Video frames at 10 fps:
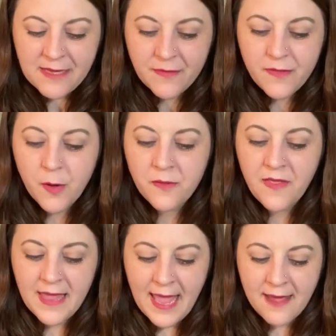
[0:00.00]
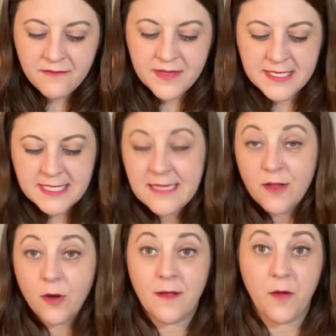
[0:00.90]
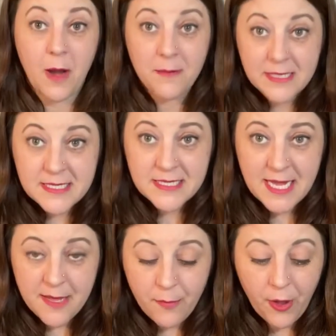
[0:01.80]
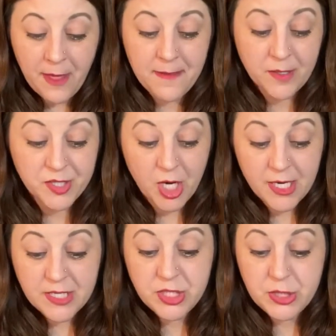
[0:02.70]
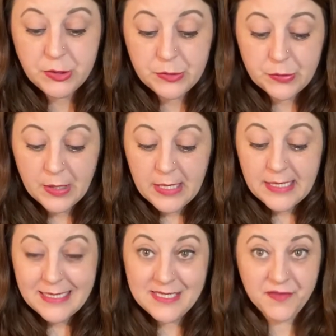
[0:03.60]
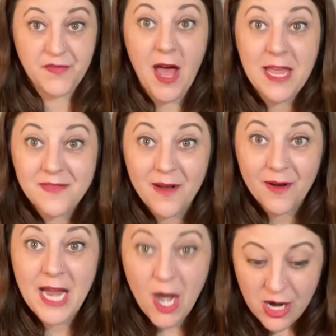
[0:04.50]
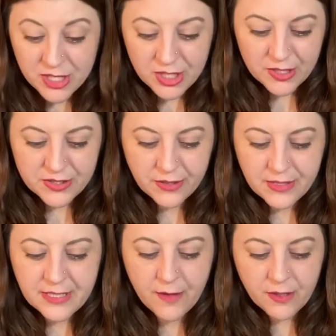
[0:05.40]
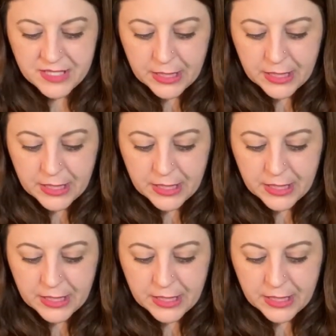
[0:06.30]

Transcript: even though they have this thing that they're coming to the table and they're starting to define their character so that there